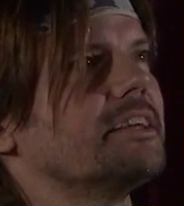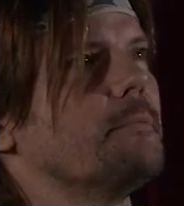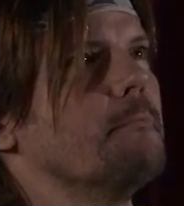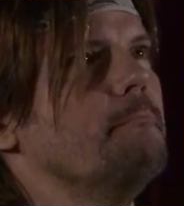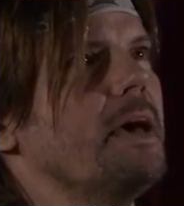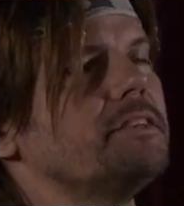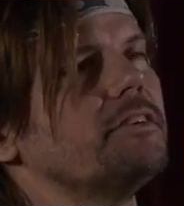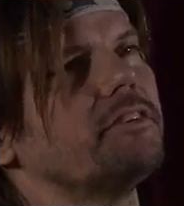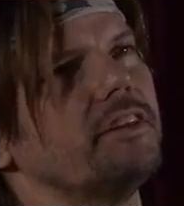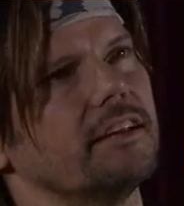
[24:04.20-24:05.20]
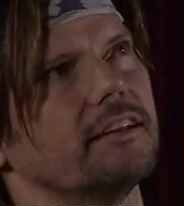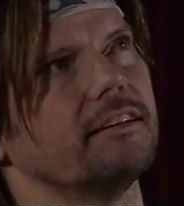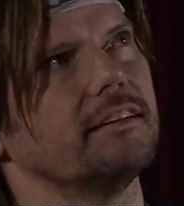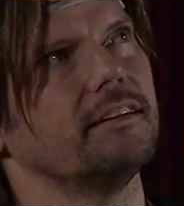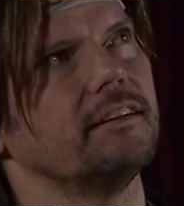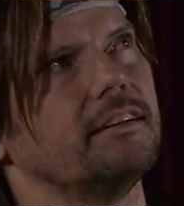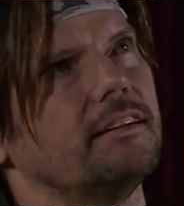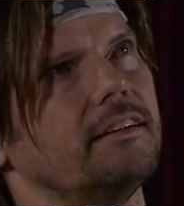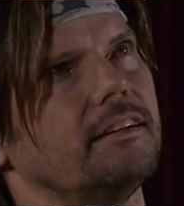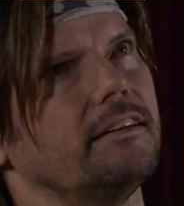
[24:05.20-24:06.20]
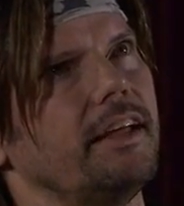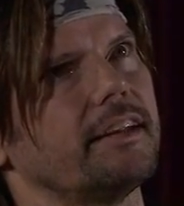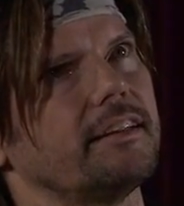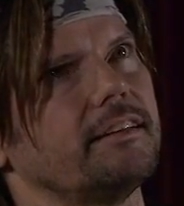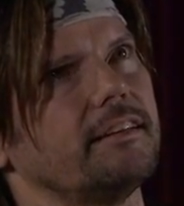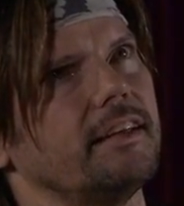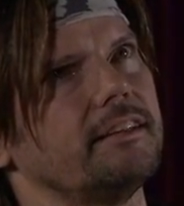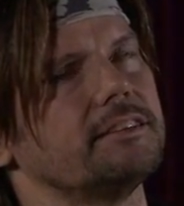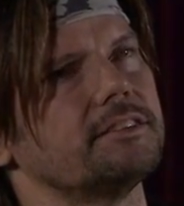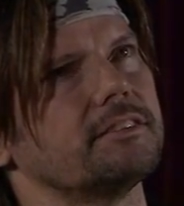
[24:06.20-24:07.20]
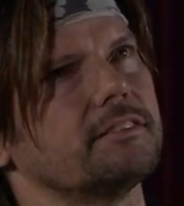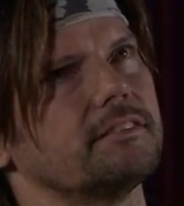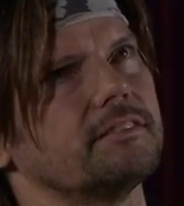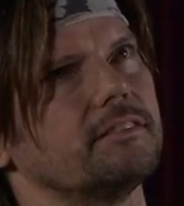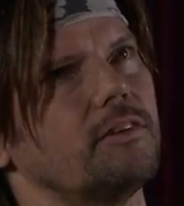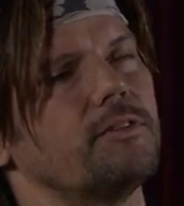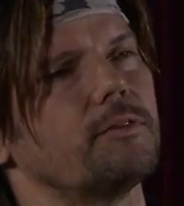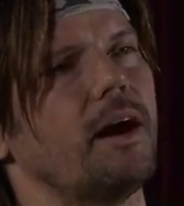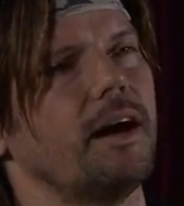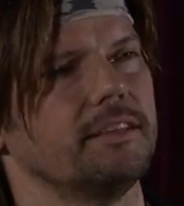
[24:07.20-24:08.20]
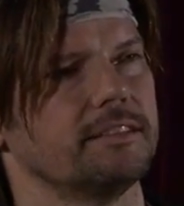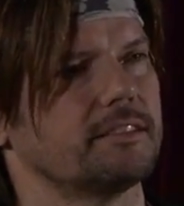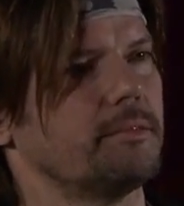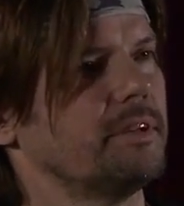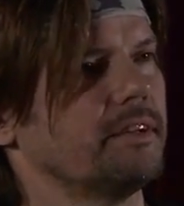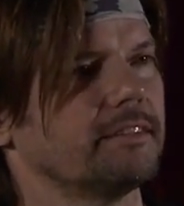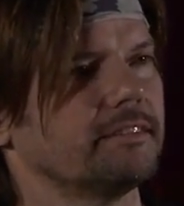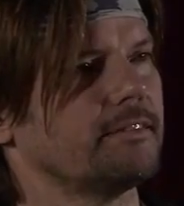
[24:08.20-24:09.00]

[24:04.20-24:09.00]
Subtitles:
a mental thing that overrides something.